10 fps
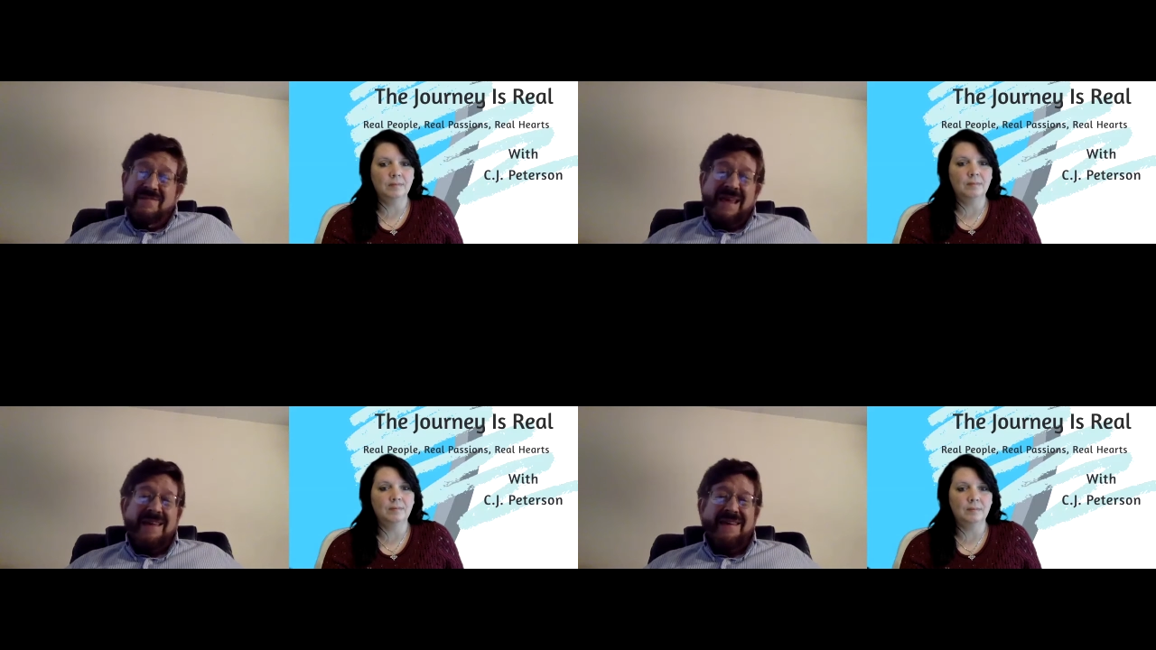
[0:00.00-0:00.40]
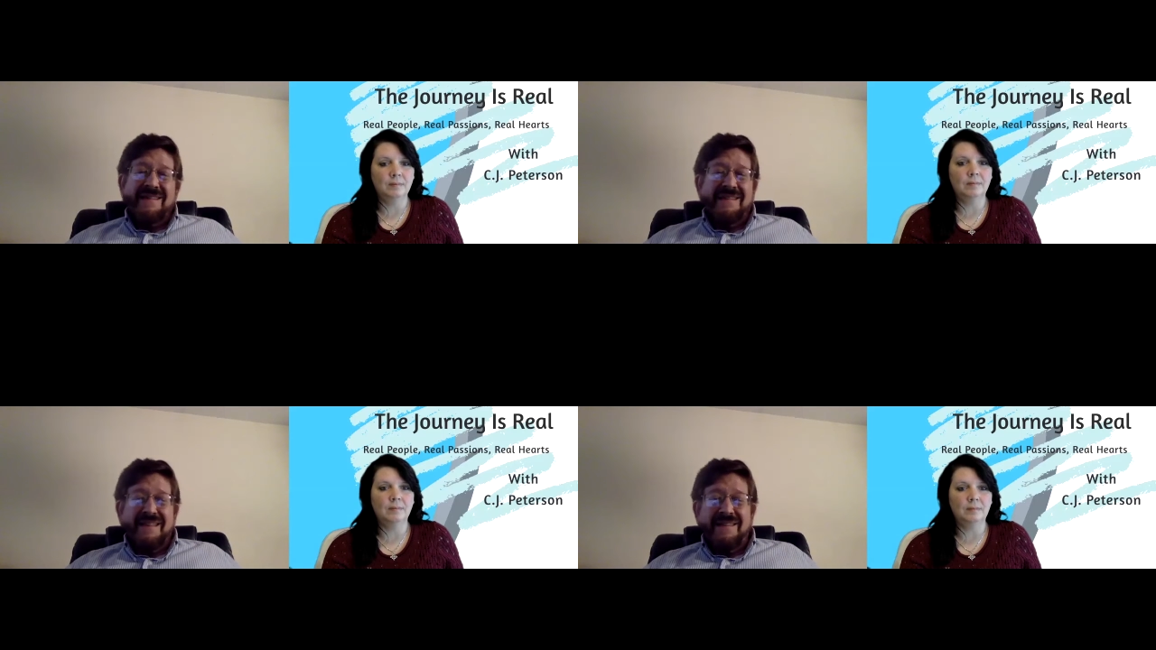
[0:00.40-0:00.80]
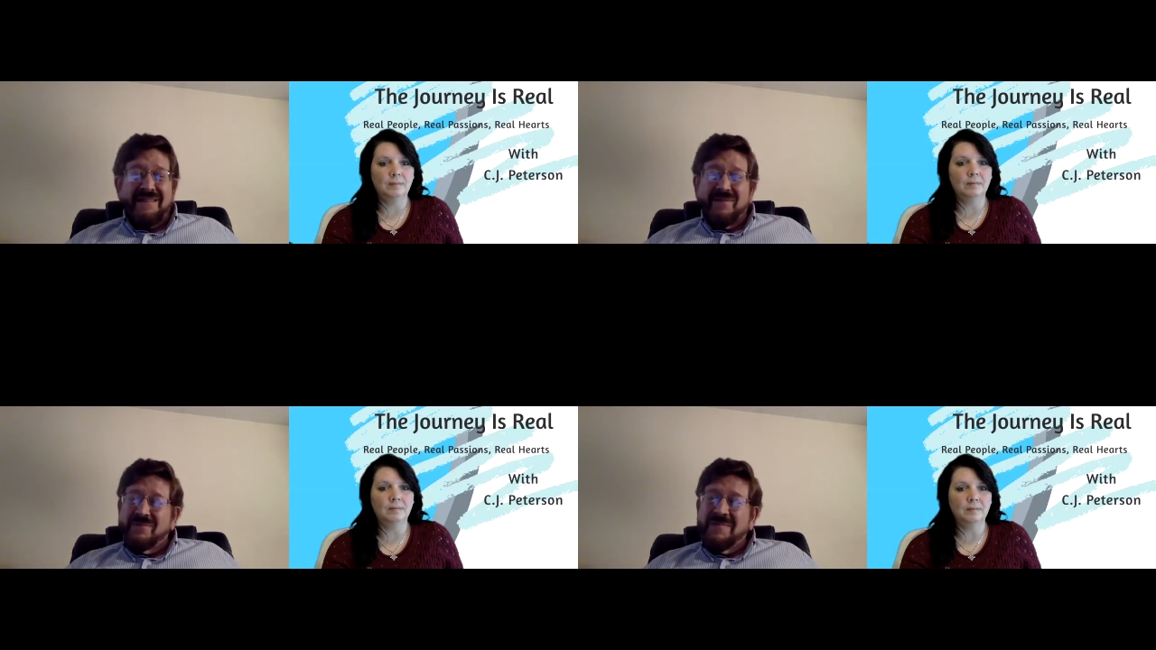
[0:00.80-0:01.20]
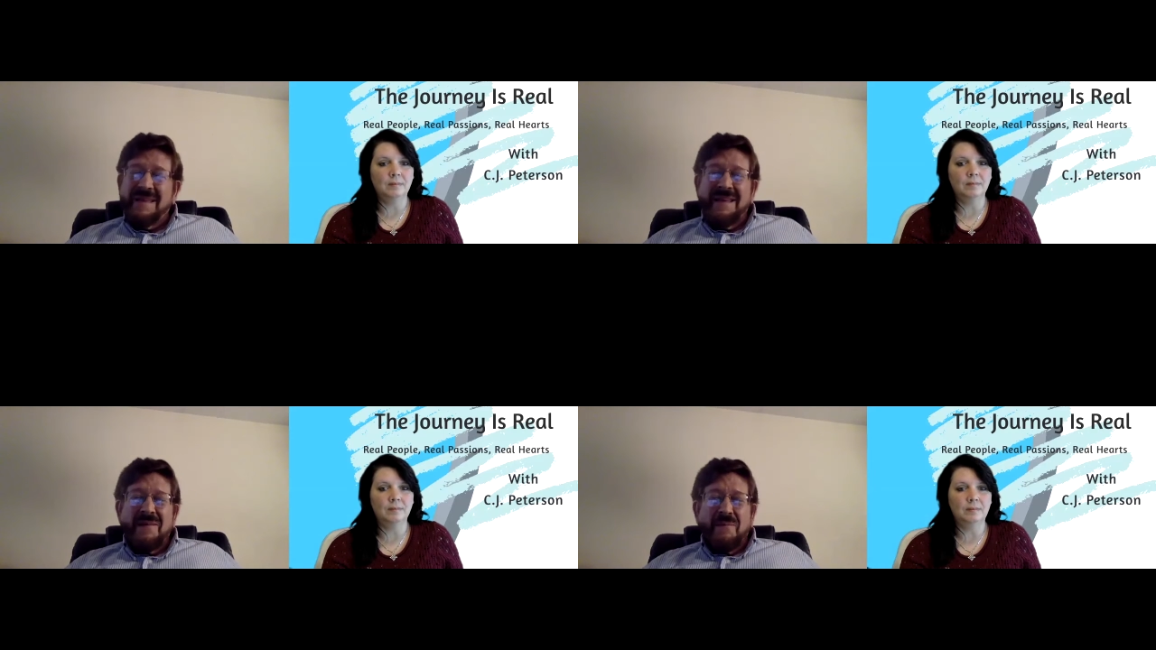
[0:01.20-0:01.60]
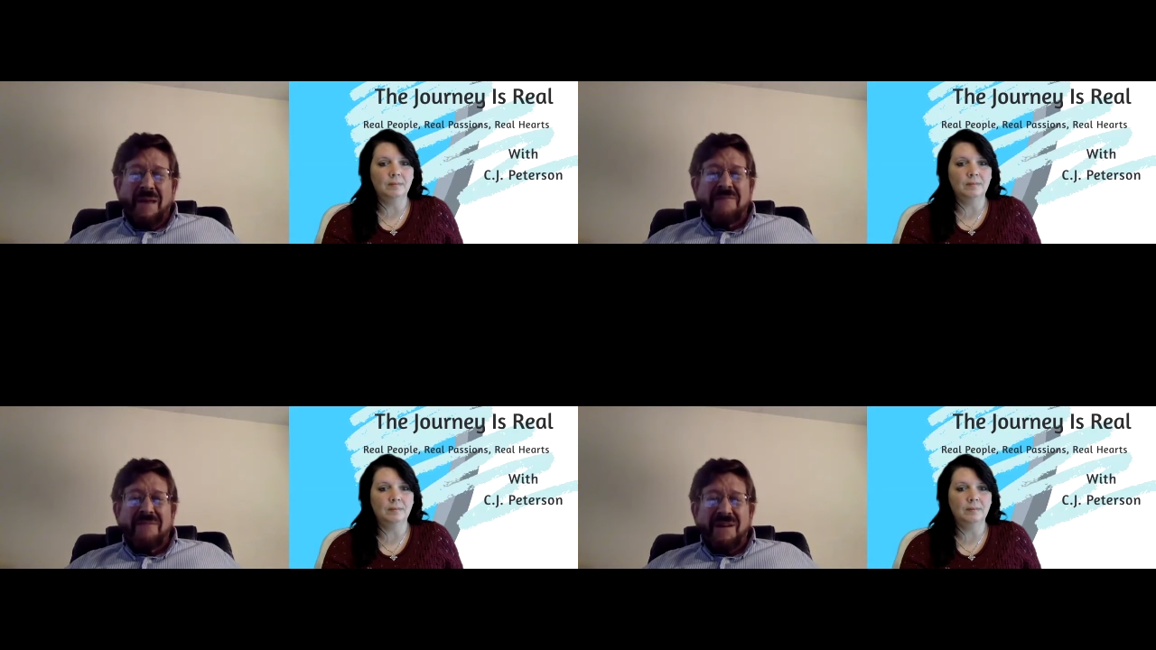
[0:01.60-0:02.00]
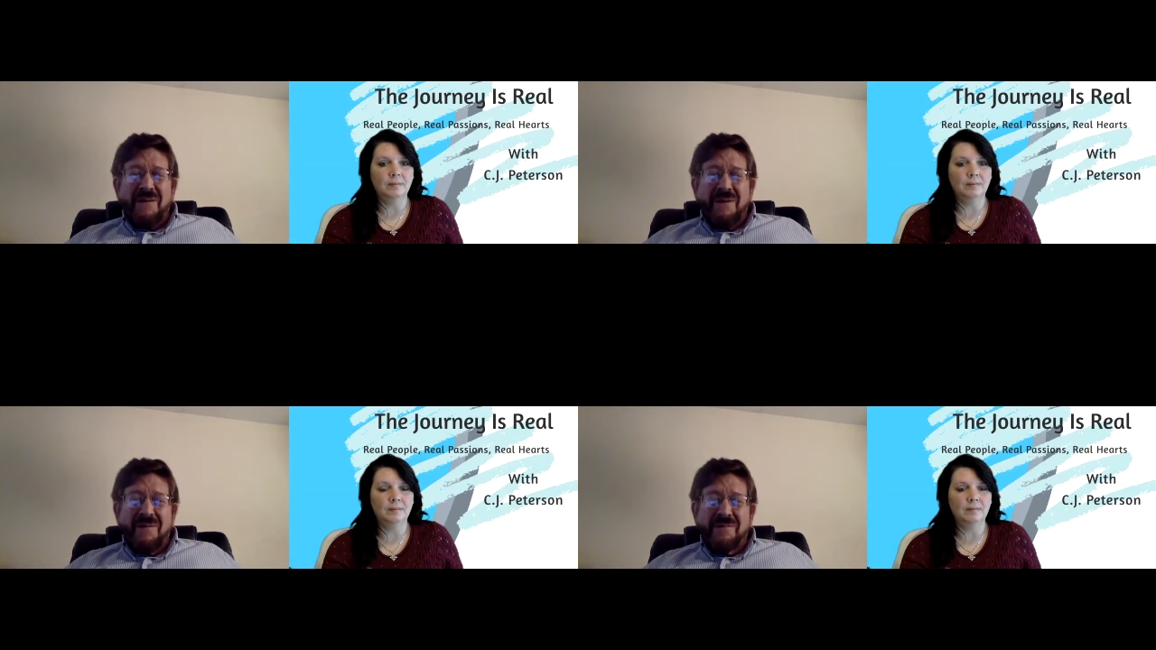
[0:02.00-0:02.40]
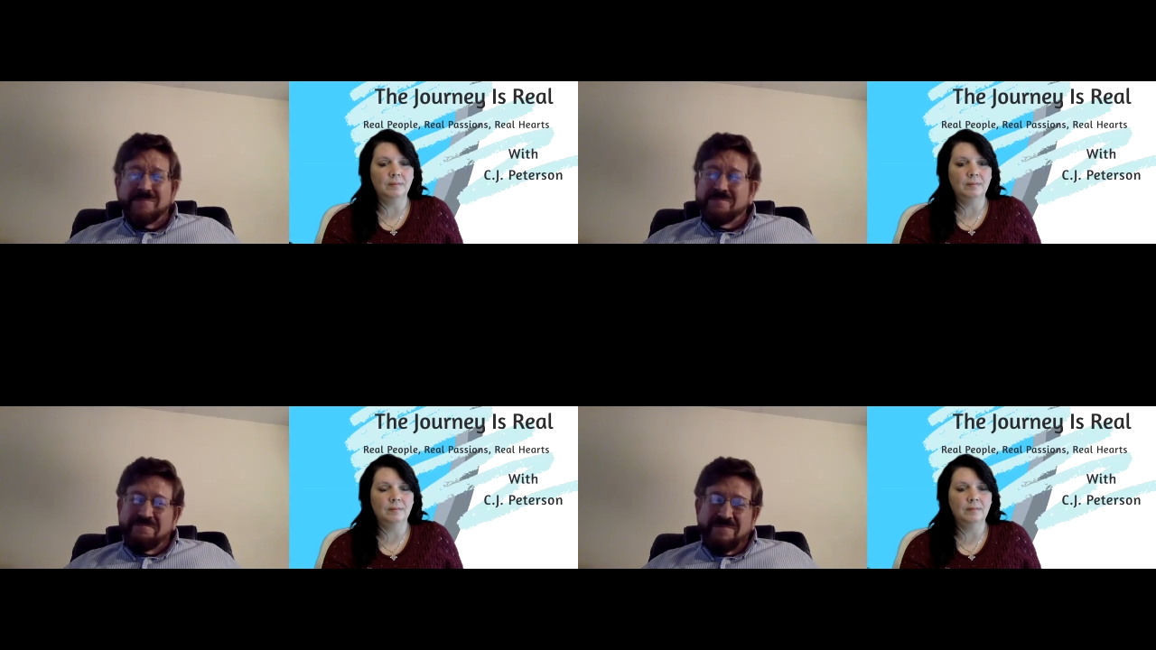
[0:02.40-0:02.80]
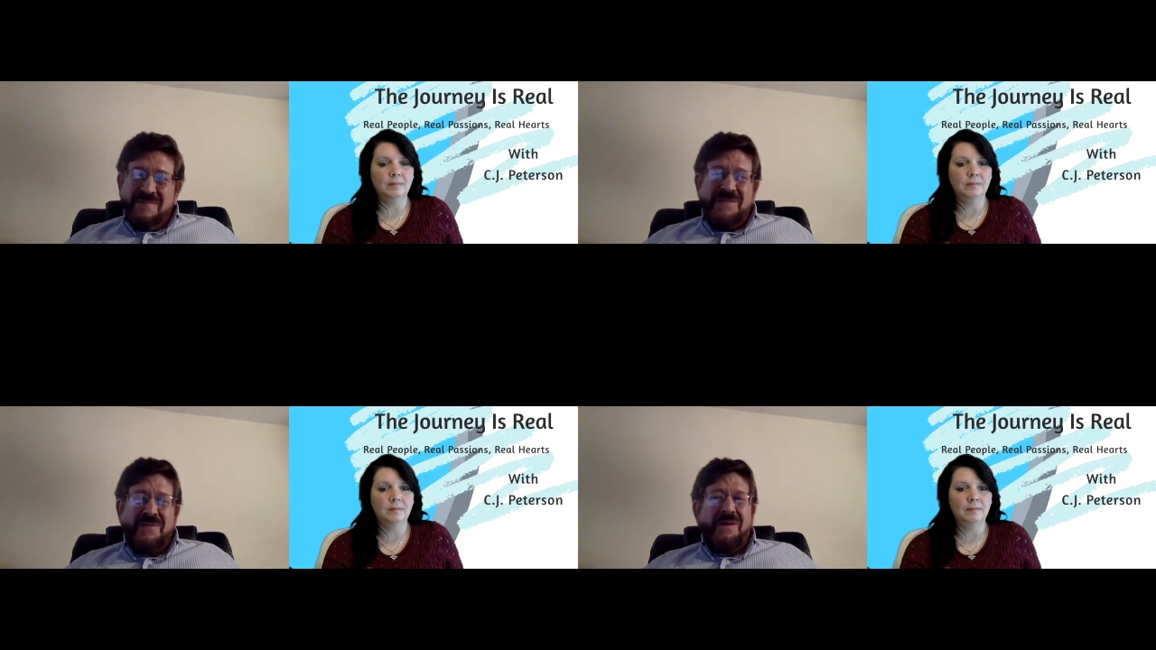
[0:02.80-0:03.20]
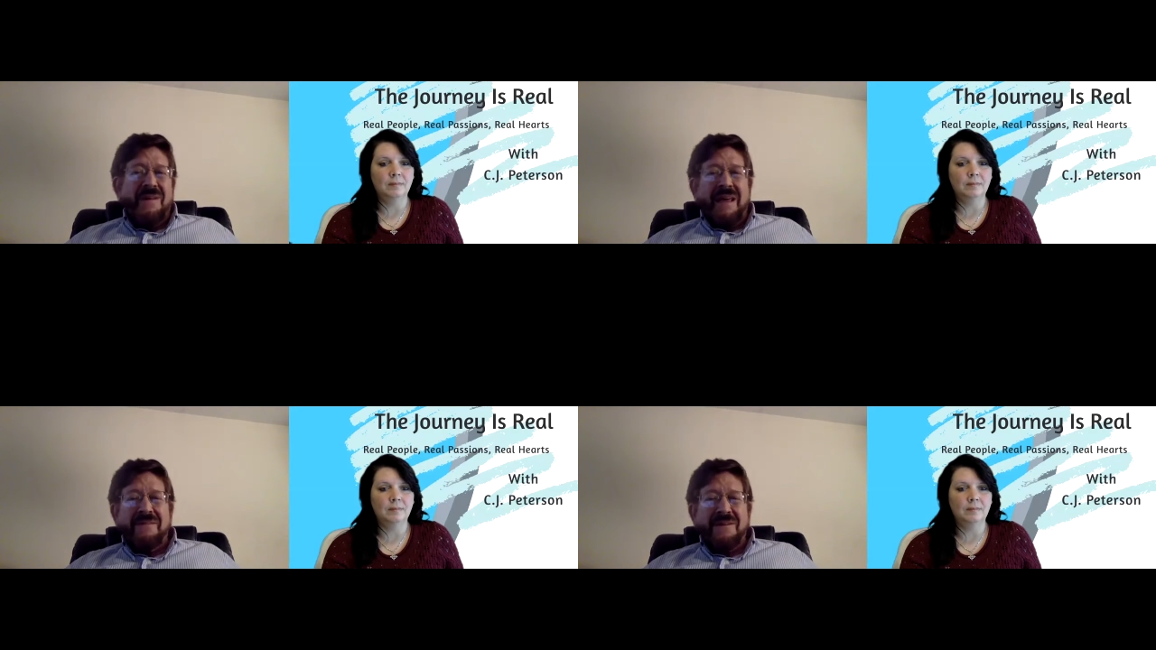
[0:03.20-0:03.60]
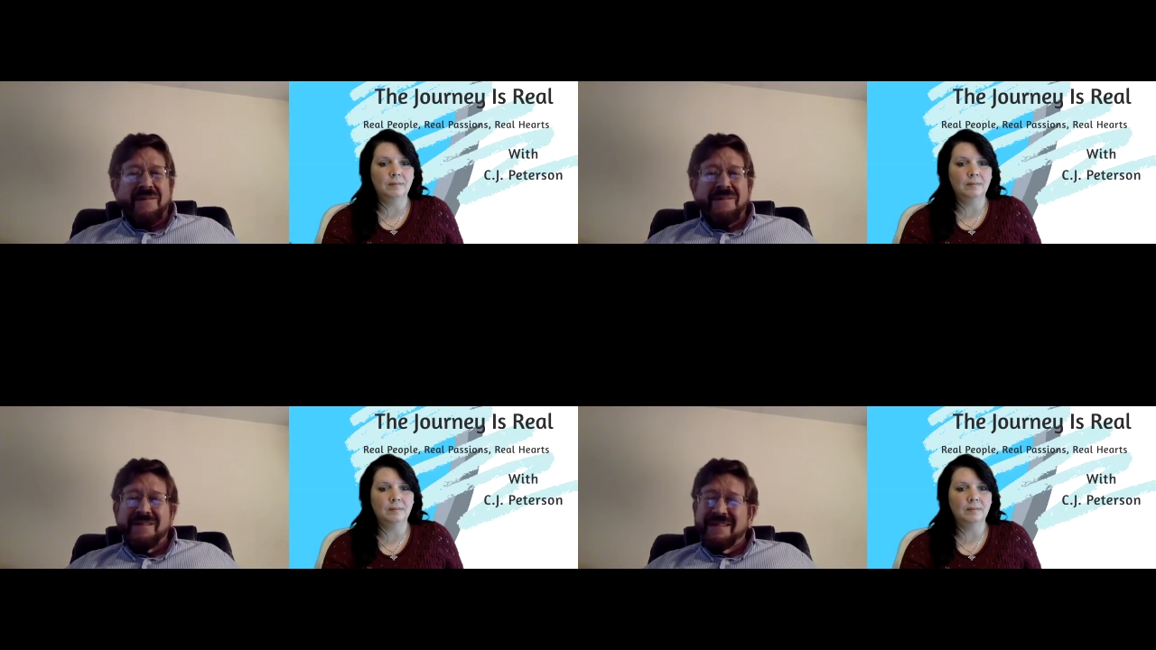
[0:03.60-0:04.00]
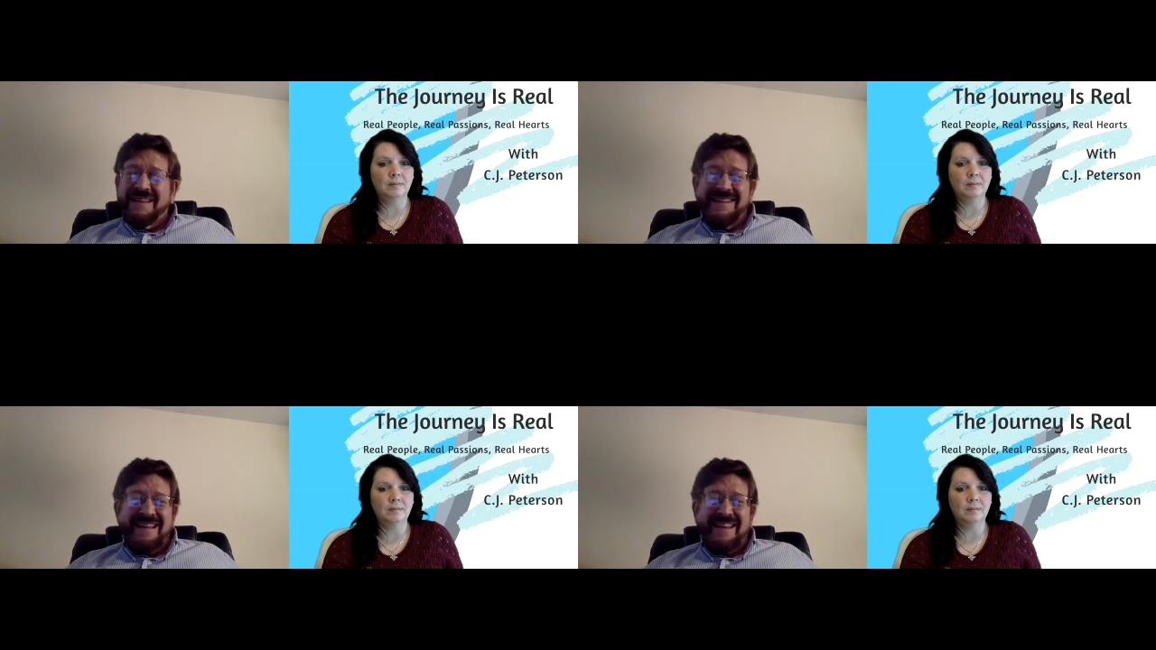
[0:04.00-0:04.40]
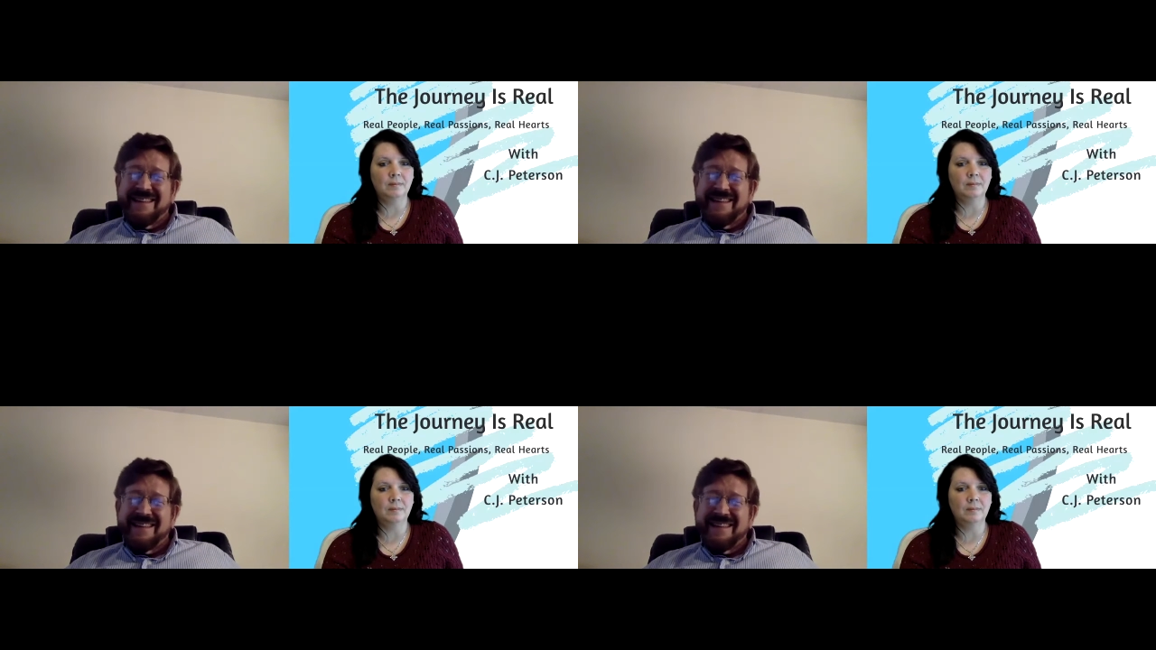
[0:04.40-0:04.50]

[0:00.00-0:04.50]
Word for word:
Speaker 1: hey, it, it might very well destroy all life on Earth. And, and, and